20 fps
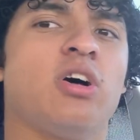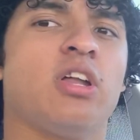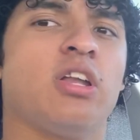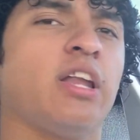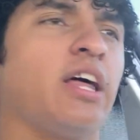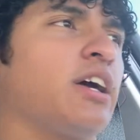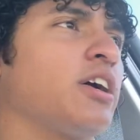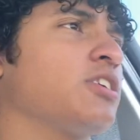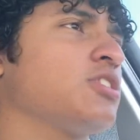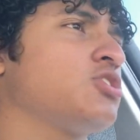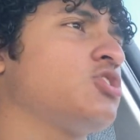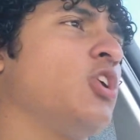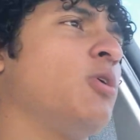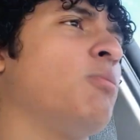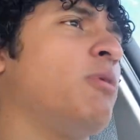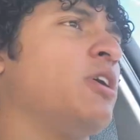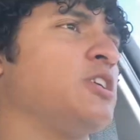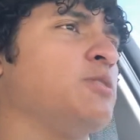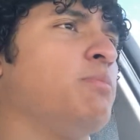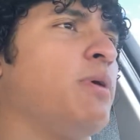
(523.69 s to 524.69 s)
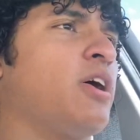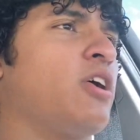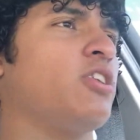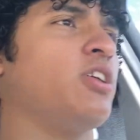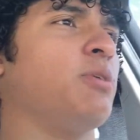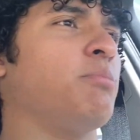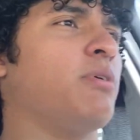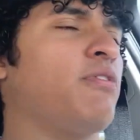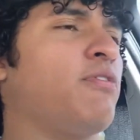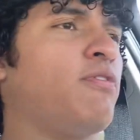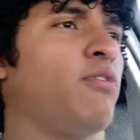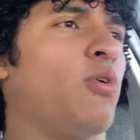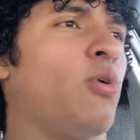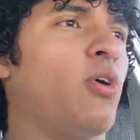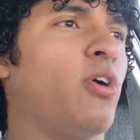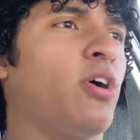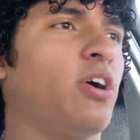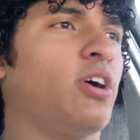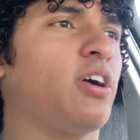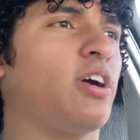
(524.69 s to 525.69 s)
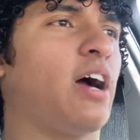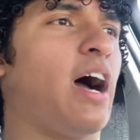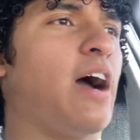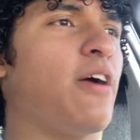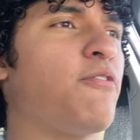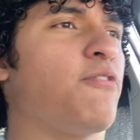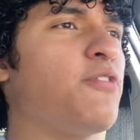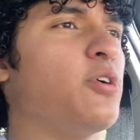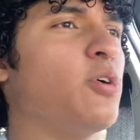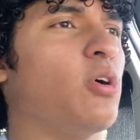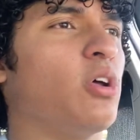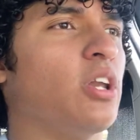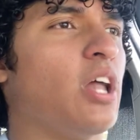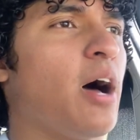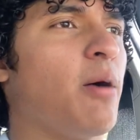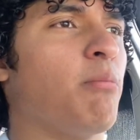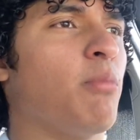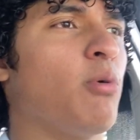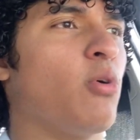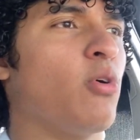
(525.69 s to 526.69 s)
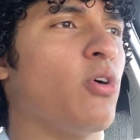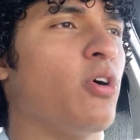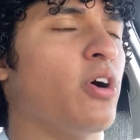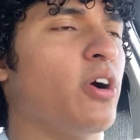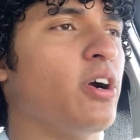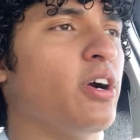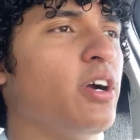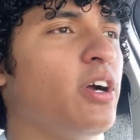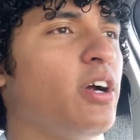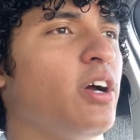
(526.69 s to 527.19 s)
like so much better than before. I feel a lot more